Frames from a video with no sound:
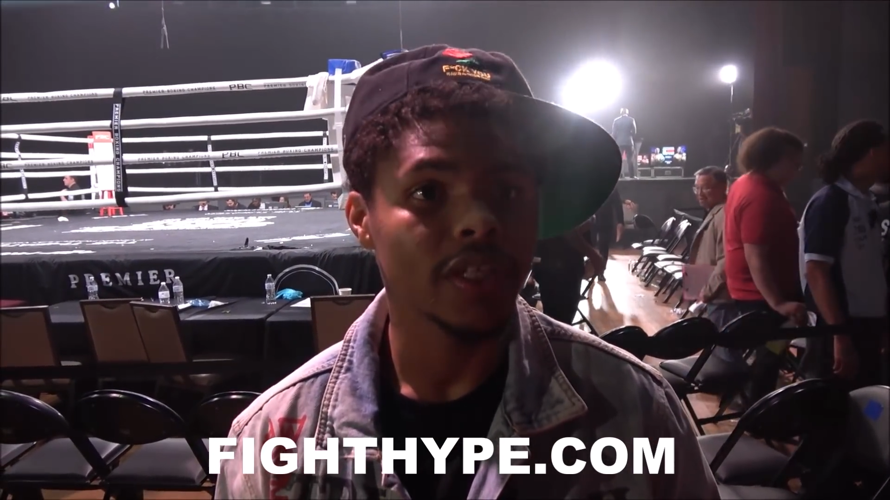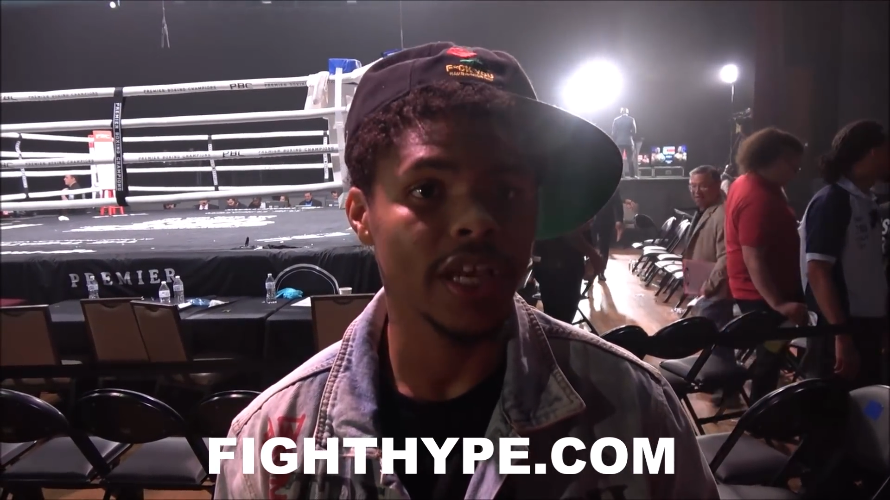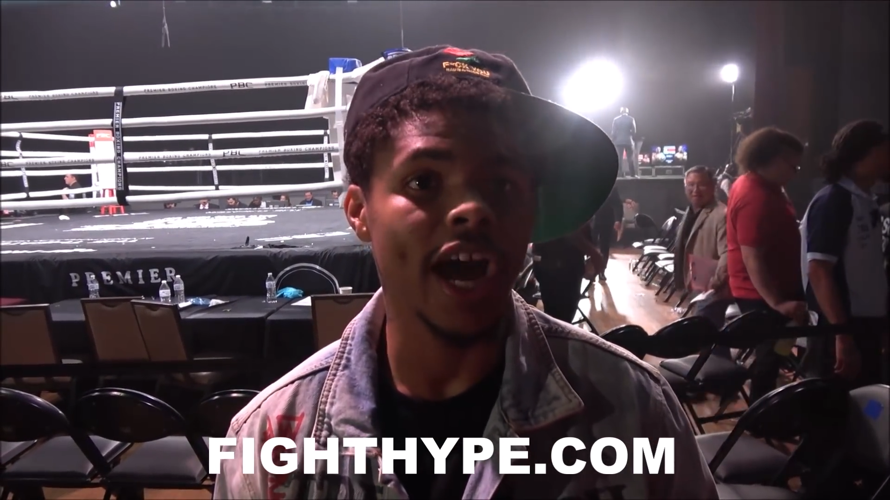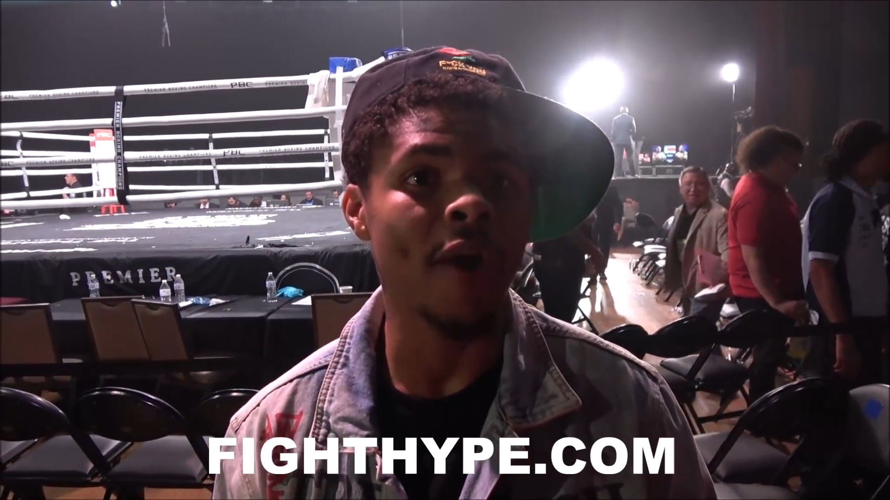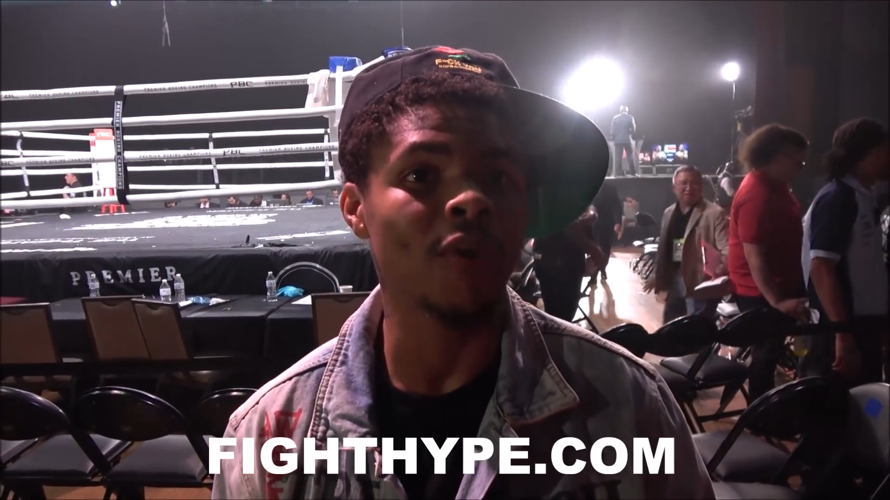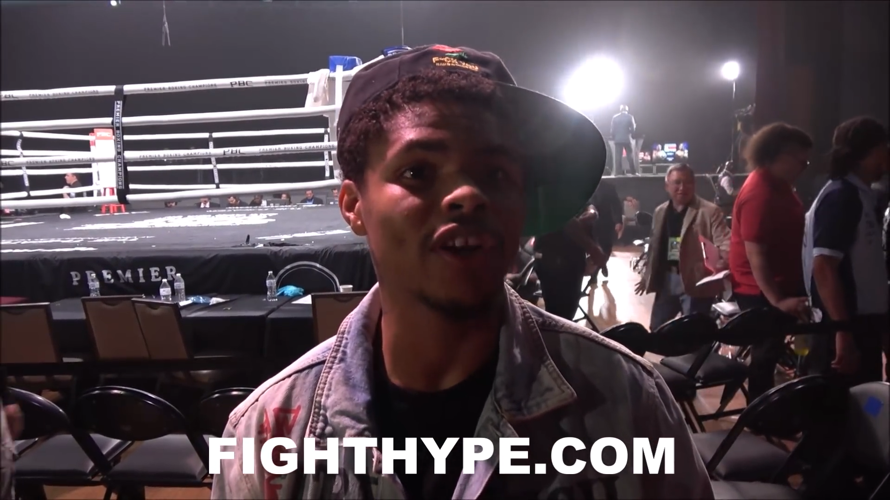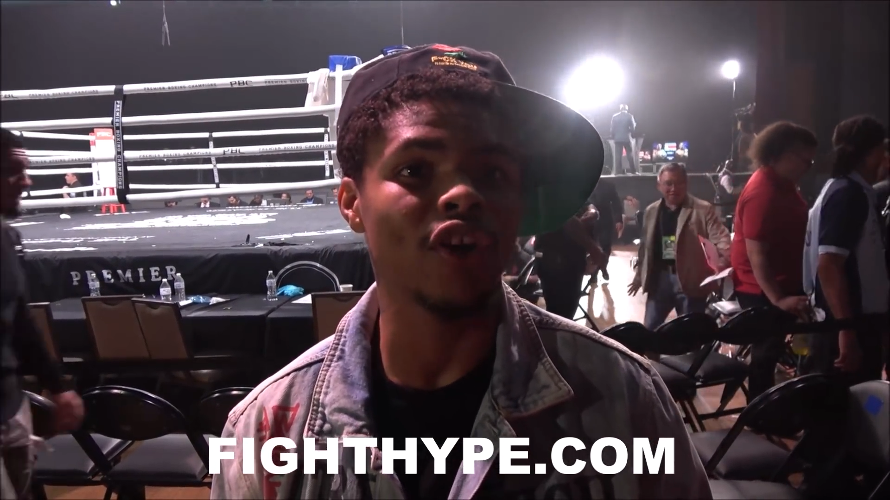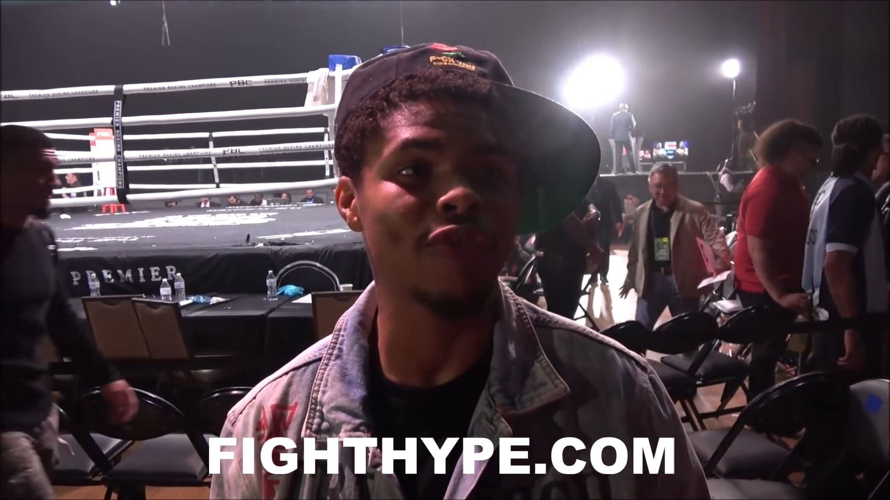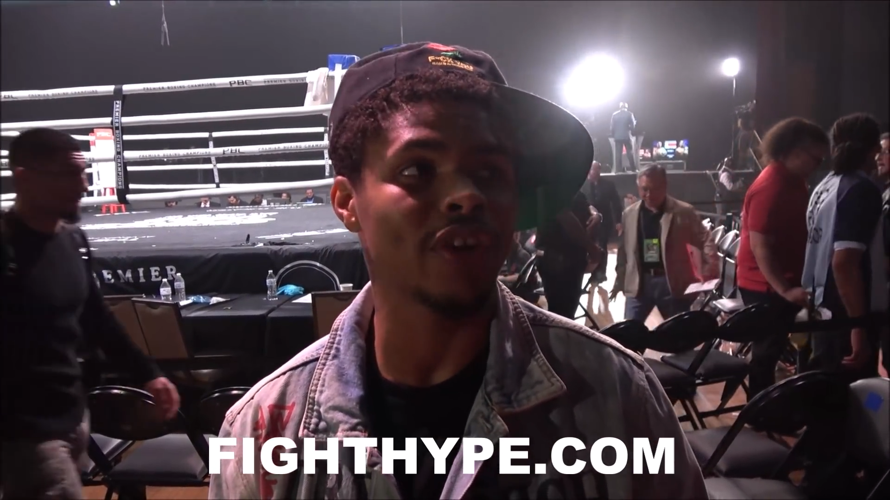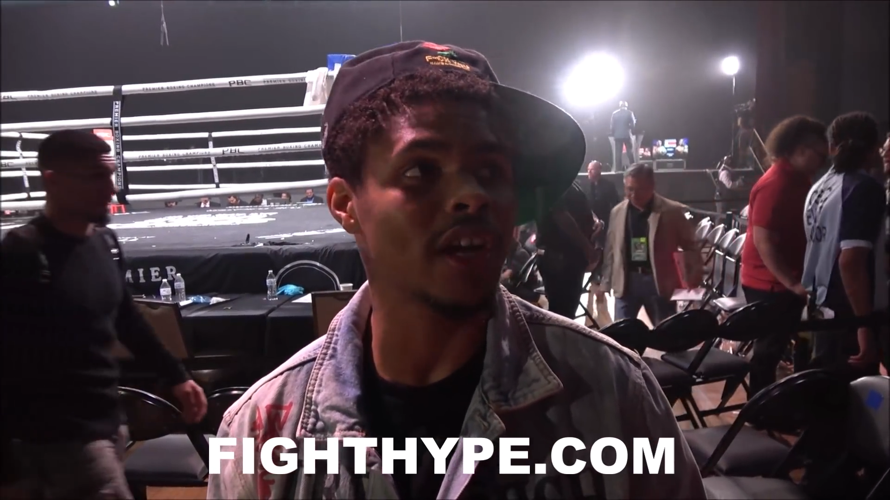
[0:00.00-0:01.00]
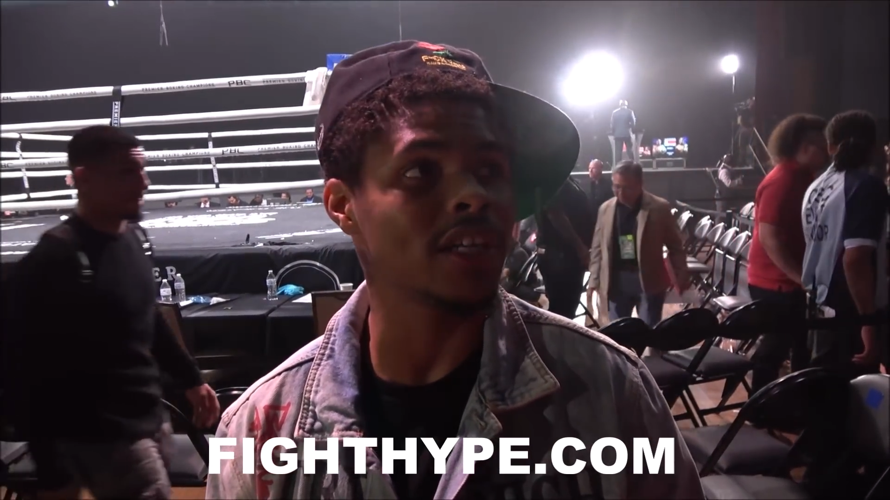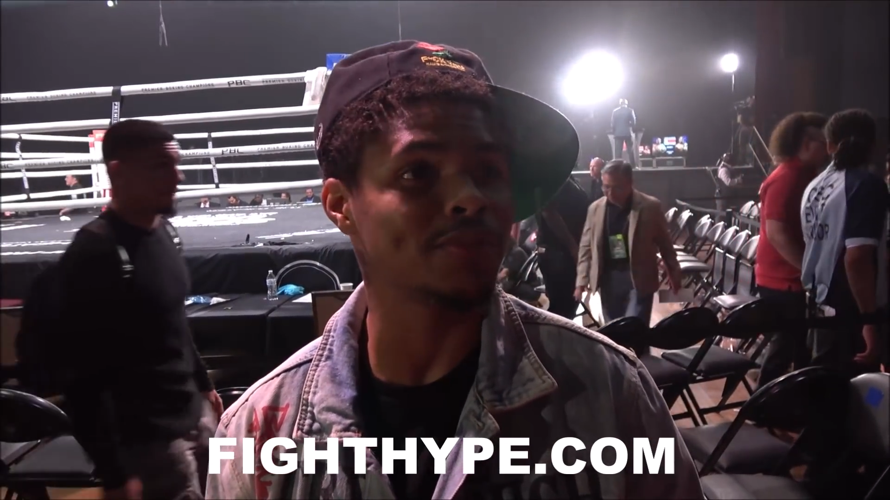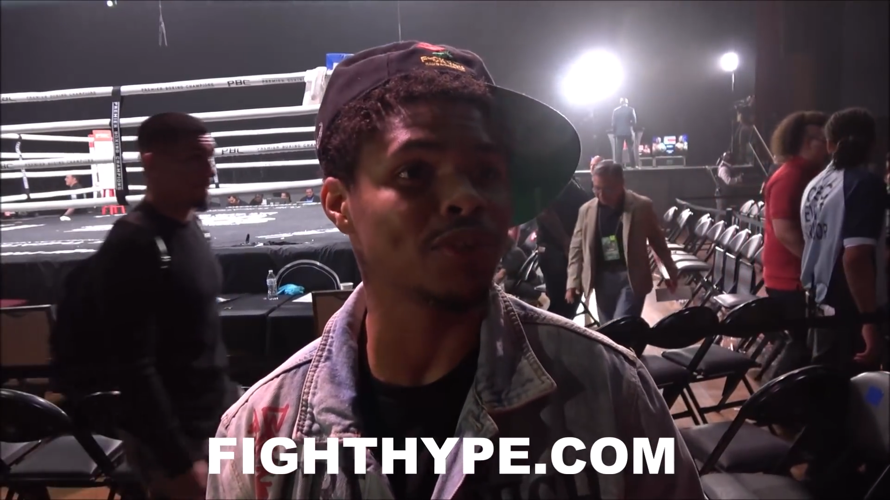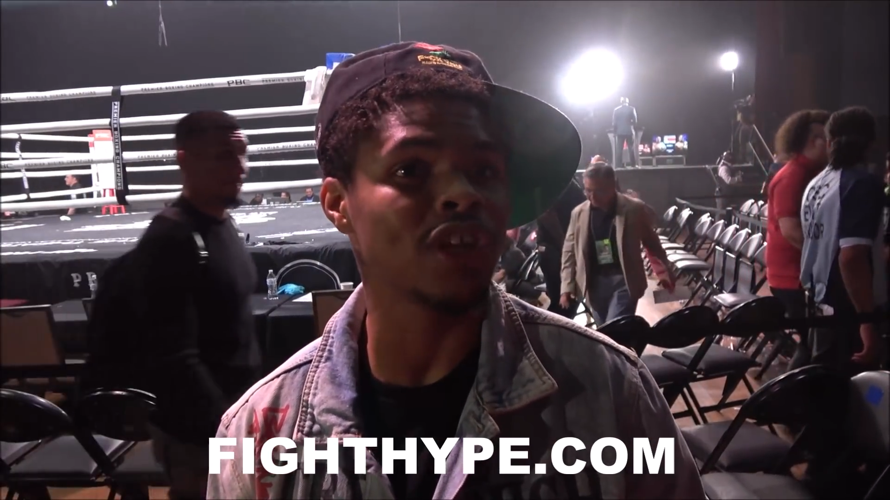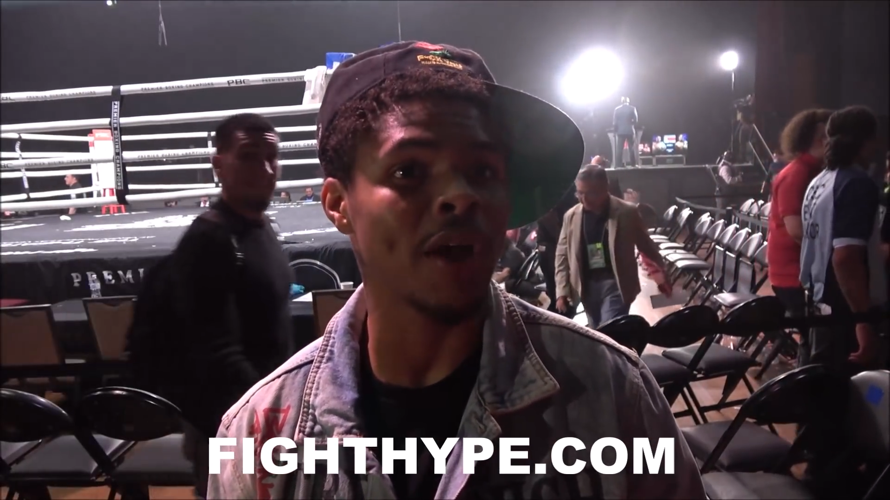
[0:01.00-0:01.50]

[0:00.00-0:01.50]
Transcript: Yeah, I want to go for the undisputed.